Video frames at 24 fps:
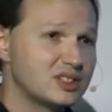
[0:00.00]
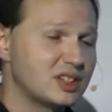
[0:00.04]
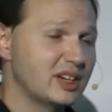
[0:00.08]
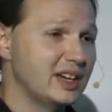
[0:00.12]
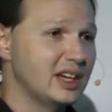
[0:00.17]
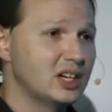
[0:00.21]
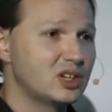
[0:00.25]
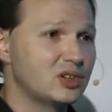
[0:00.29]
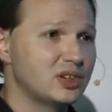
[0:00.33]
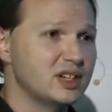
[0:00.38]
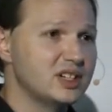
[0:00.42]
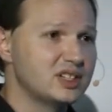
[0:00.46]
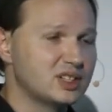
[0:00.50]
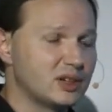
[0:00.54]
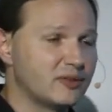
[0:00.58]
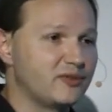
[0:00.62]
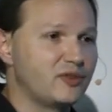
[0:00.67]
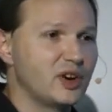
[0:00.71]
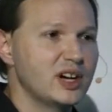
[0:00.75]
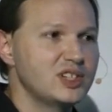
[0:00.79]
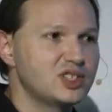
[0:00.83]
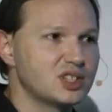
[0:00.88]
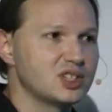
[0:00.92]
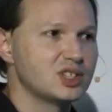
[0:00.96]
to increase the
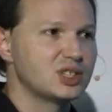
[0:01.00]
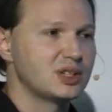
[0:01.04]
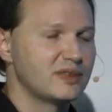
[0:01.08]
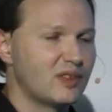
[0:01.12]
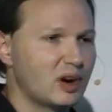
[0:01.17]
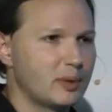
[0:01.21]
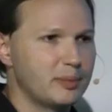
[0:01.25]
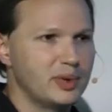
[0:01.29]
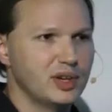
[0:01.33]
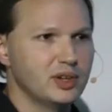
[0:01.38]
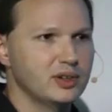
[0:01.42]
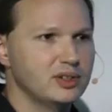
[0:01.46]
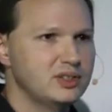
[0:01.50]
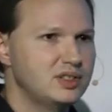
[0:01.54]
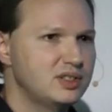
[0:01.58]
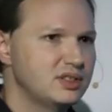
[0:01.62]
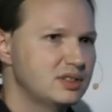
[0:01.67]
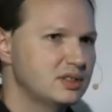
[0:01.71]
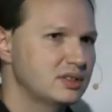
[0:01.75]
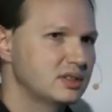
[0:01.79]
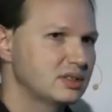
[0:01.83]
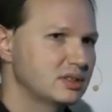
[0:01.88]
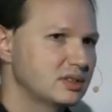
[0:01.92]
freshness of our builds.